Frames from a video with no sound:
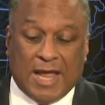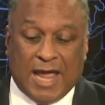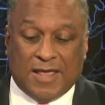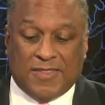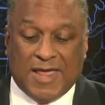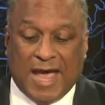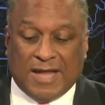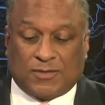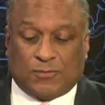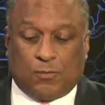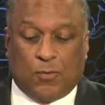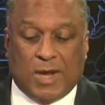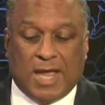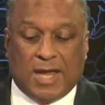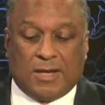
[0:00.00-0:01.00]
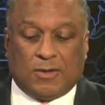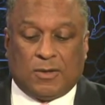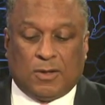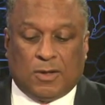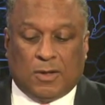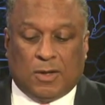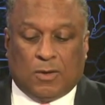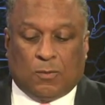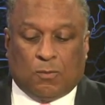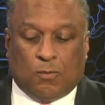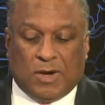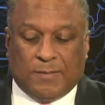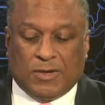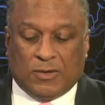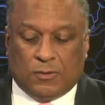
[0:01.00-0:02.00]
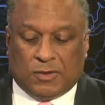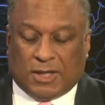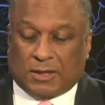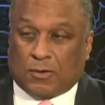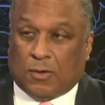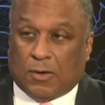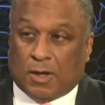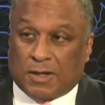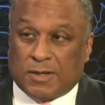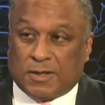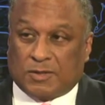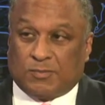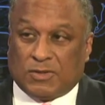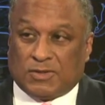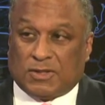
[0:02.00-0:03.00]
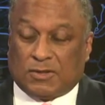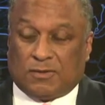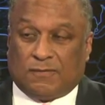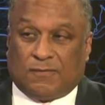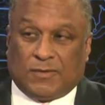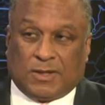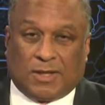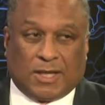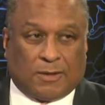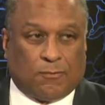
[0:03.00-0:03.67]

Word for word: And that's when women who get caught in this position feel like,